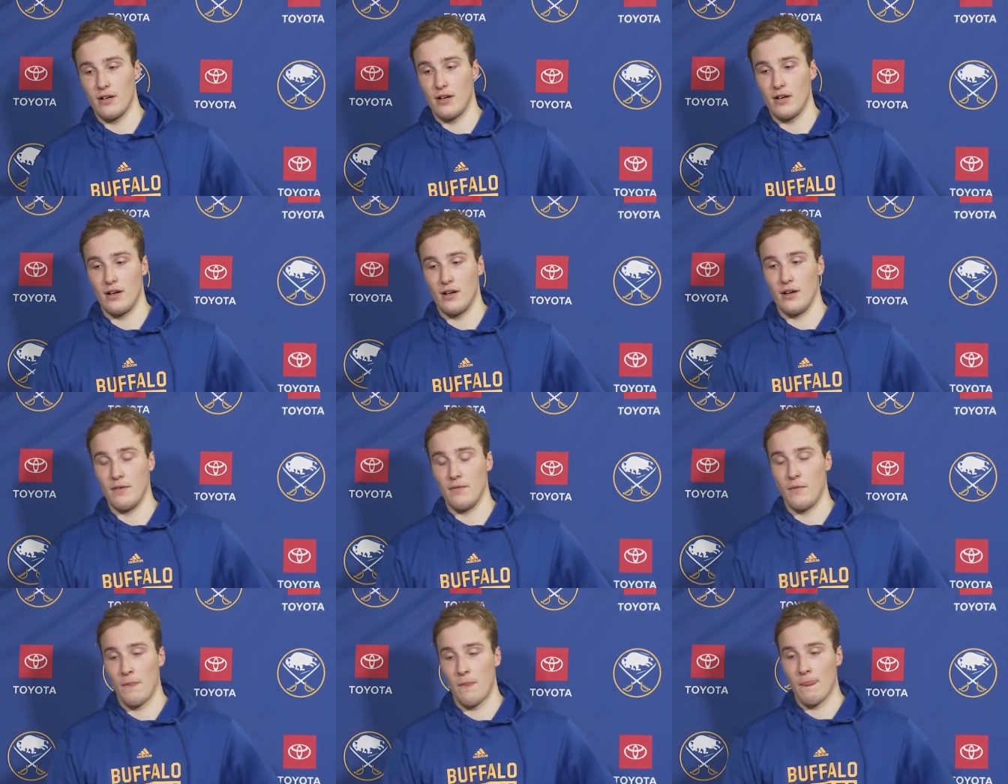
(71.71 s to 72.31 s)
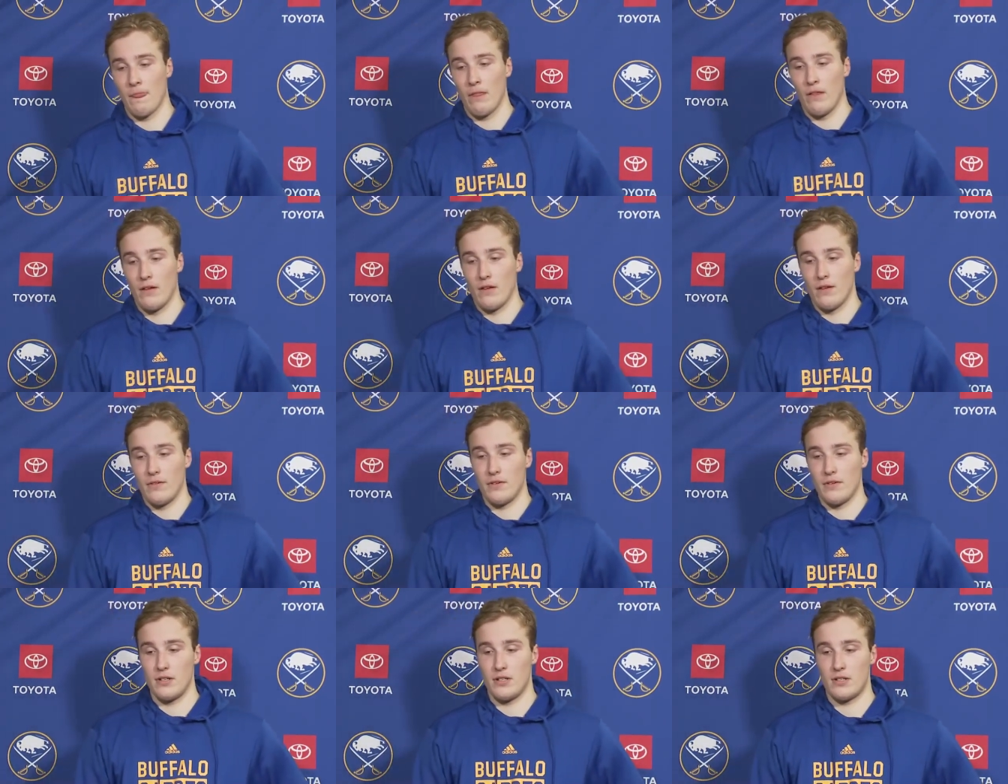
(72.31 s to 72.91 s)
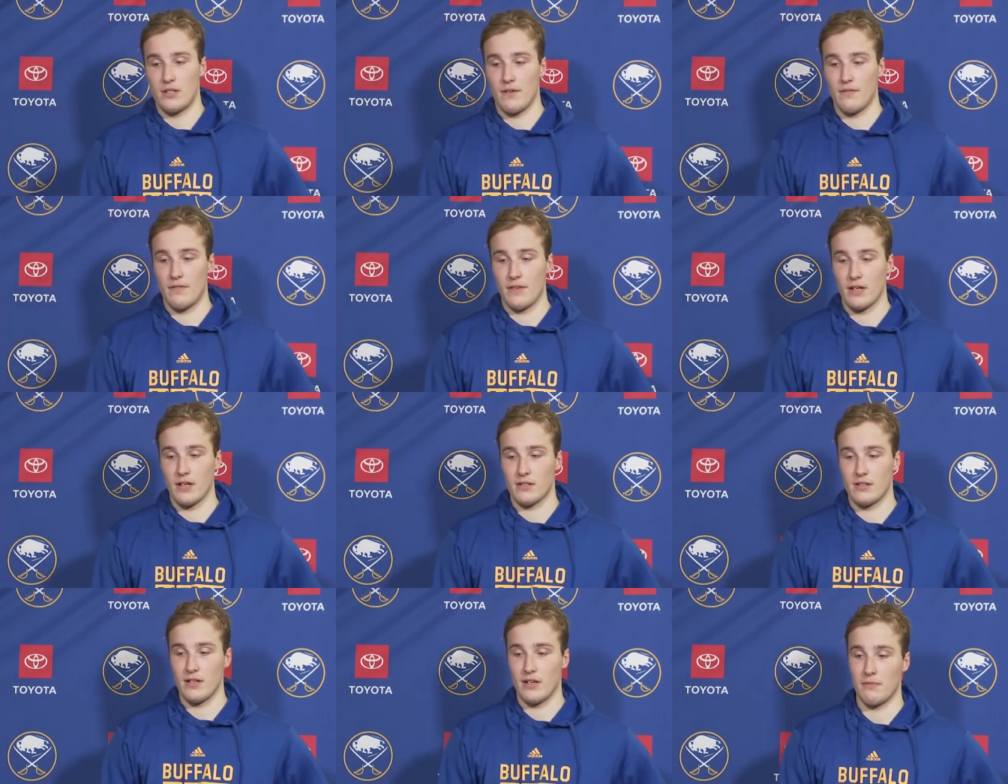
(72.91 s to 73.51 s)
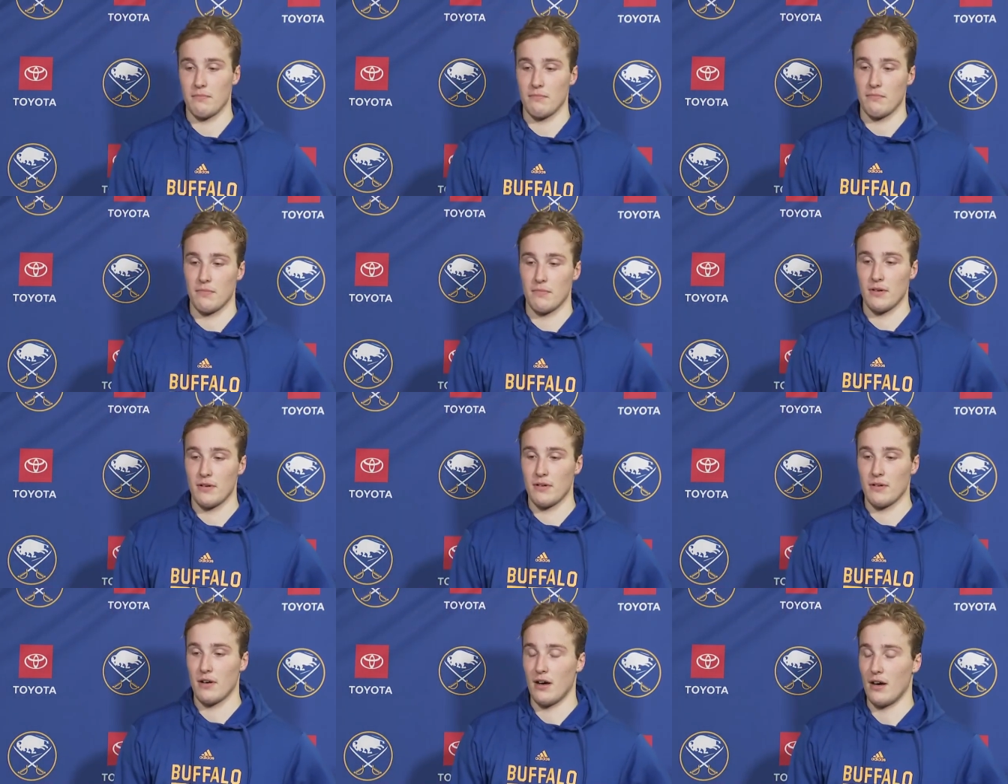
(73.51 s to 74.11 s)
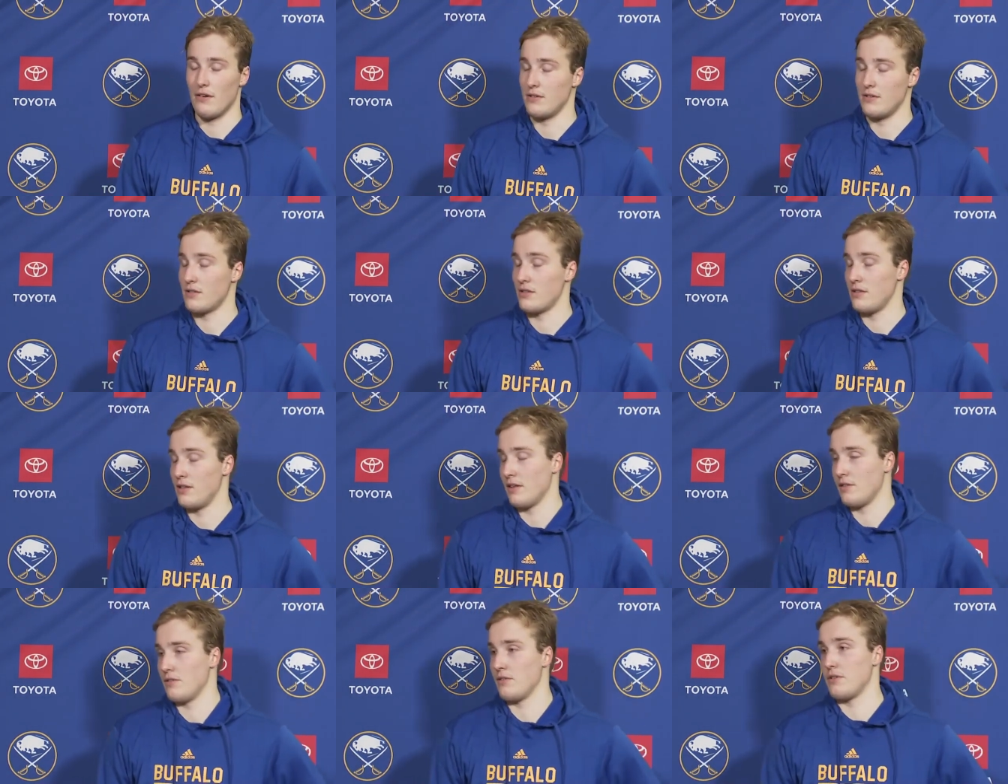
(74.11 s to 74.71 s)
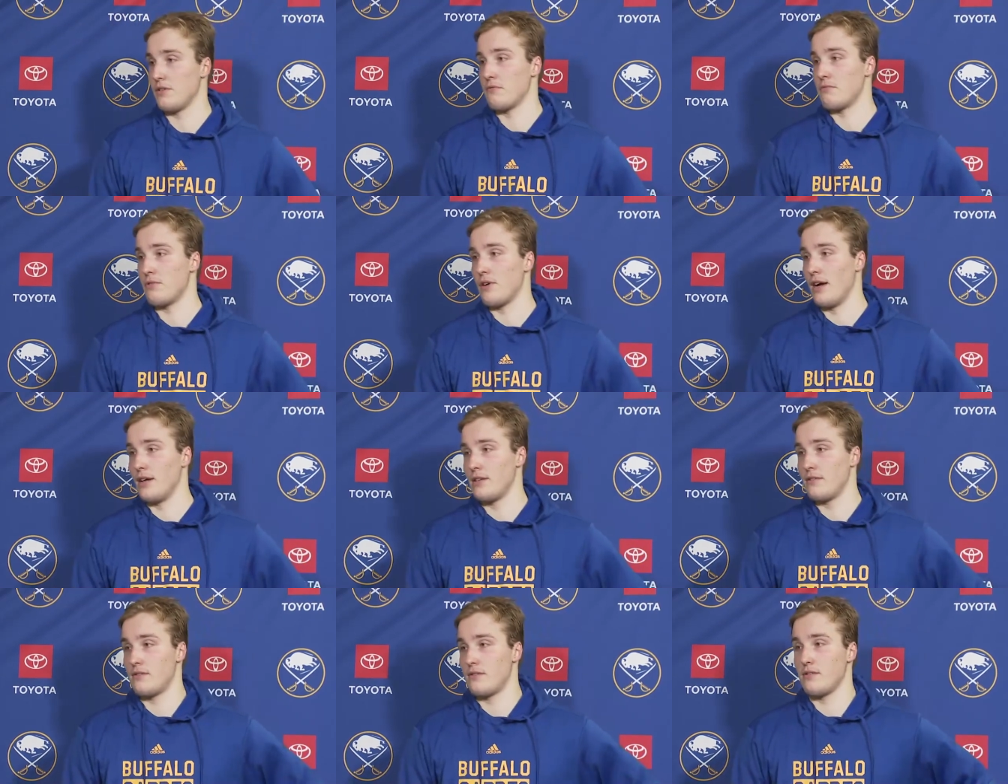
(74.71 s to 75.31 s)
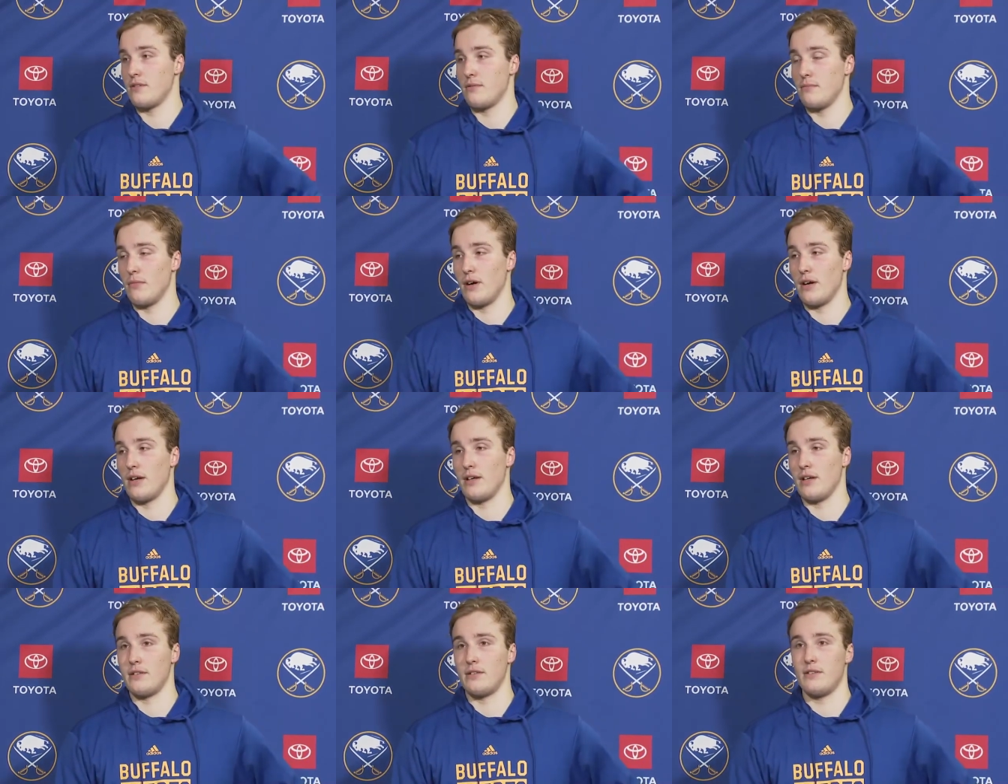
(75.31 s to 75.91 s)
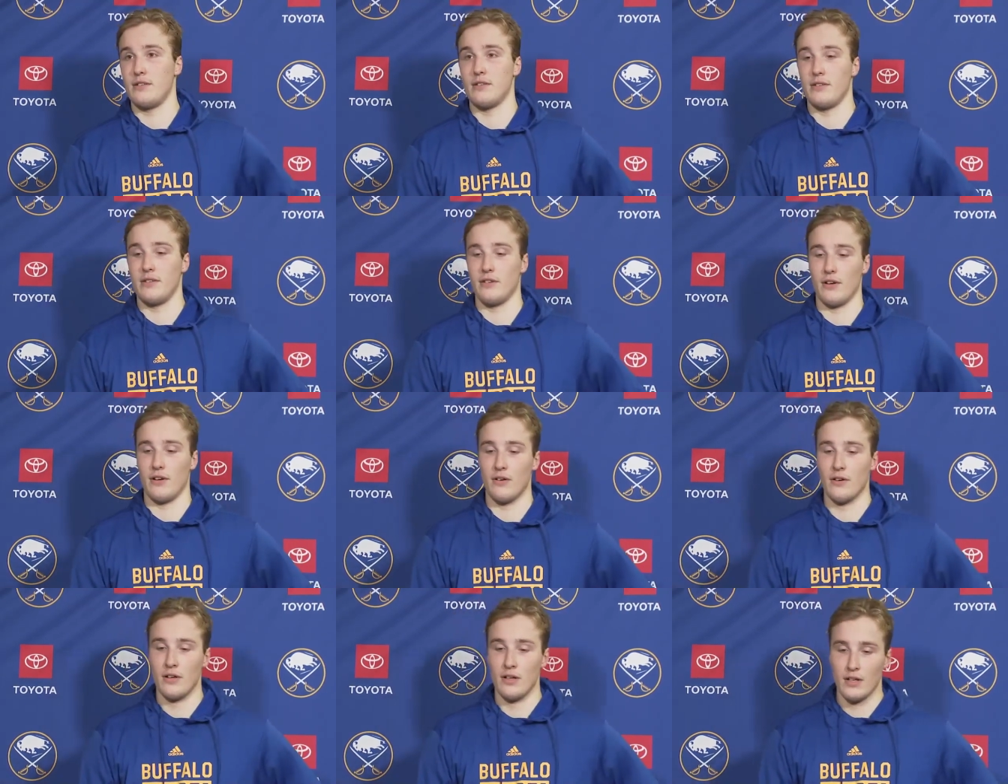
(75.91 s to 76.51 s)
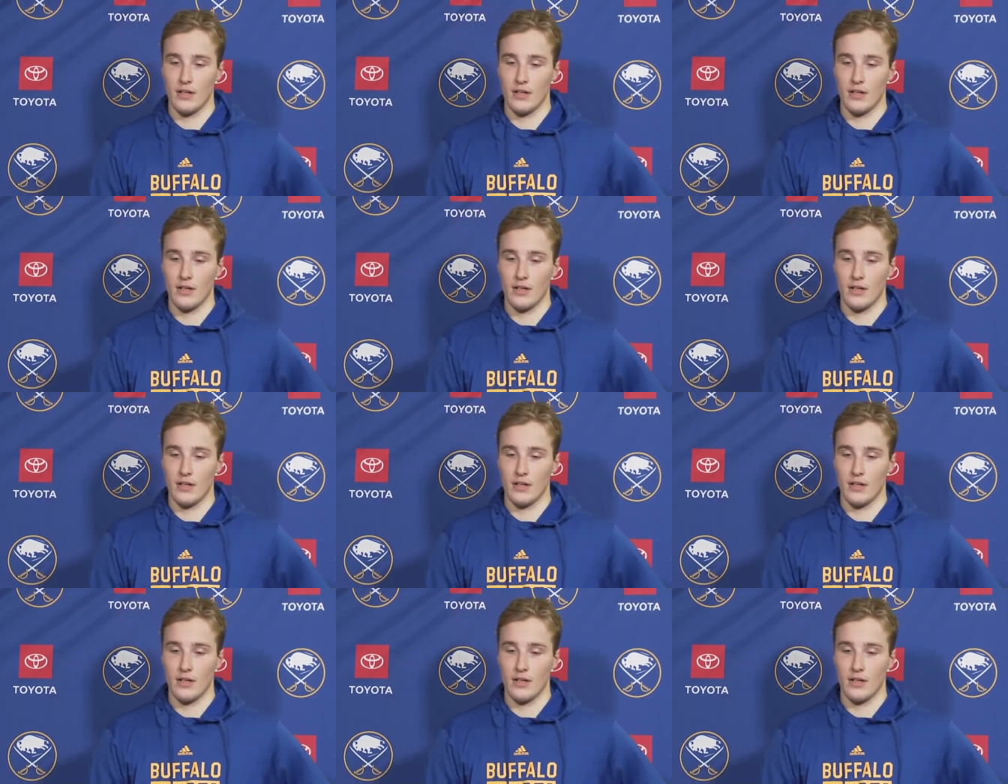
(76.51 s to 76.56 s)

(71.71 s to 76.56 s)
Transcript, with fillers: Uh, There's some things I'm obviously doing right in my, you know,